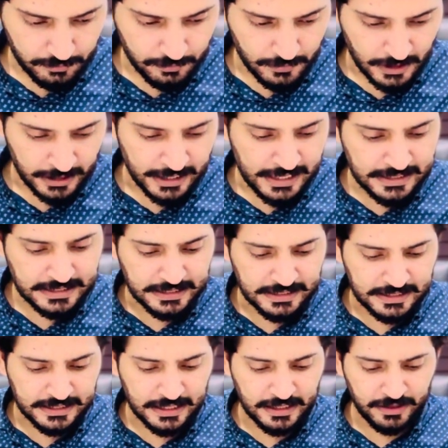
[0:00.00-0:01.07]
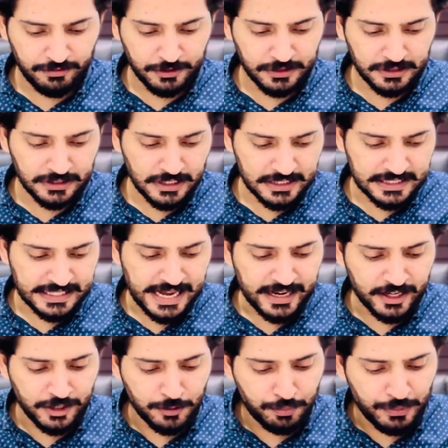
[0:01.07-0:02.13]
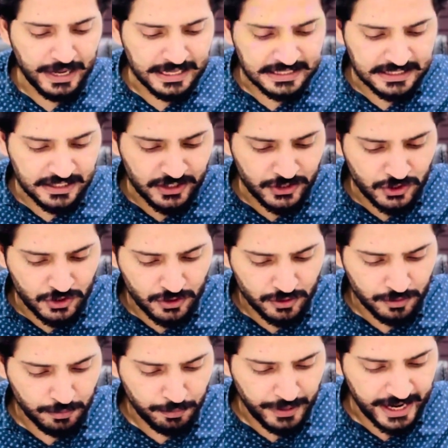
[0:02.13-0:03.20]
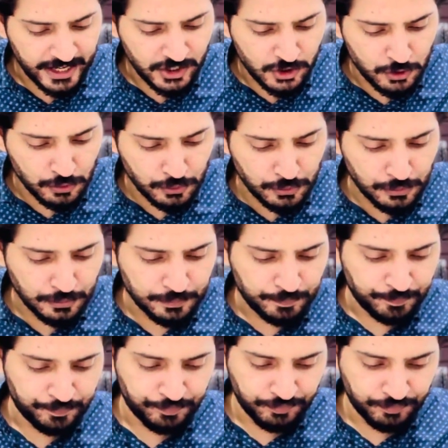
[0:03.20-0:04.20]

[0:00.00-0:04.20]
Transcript: Yes, it's given in the second passage, page 2.